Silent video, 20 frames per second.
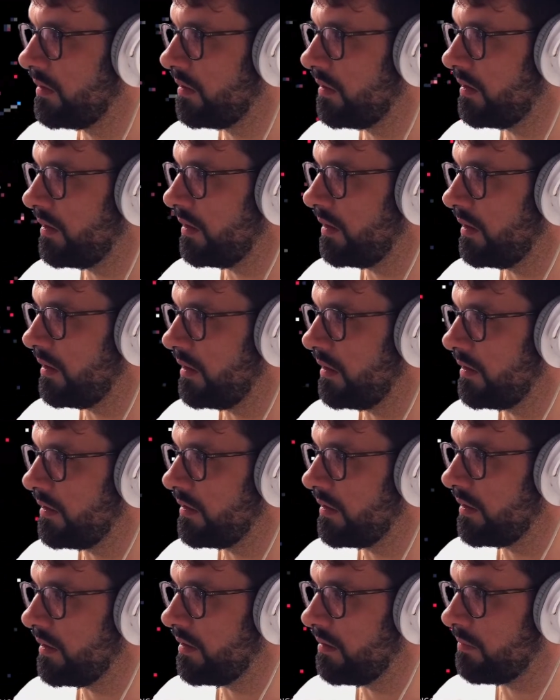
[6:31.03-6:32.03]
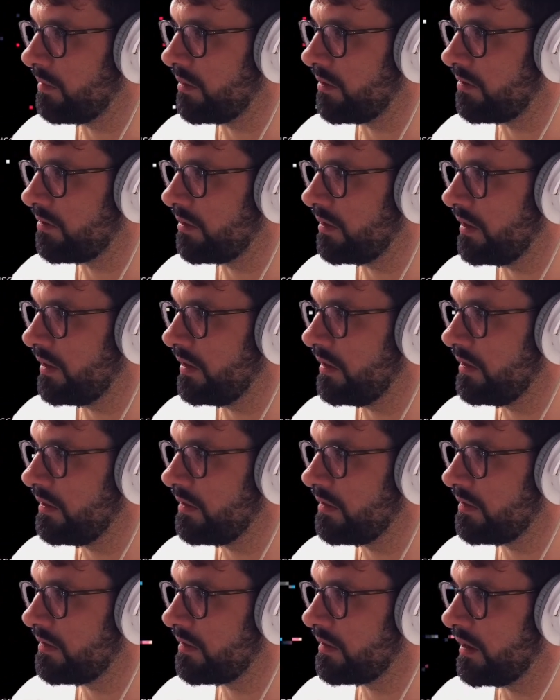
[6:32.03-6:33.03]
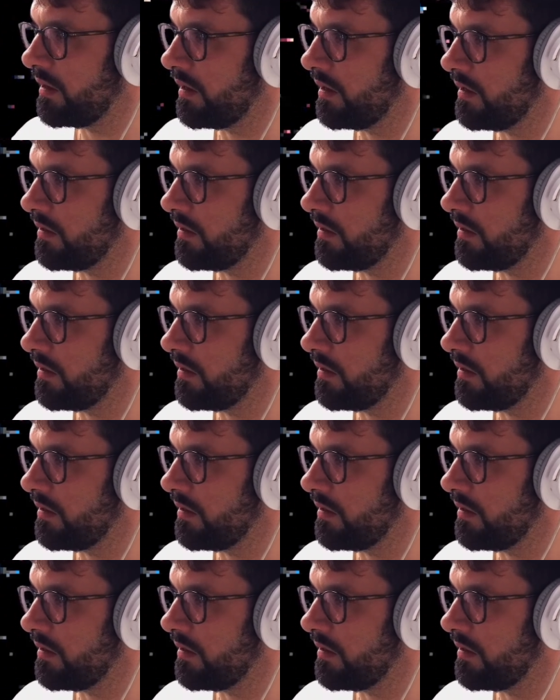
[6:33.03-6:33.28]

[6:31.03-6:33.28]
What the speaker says: And I'm gonna say start.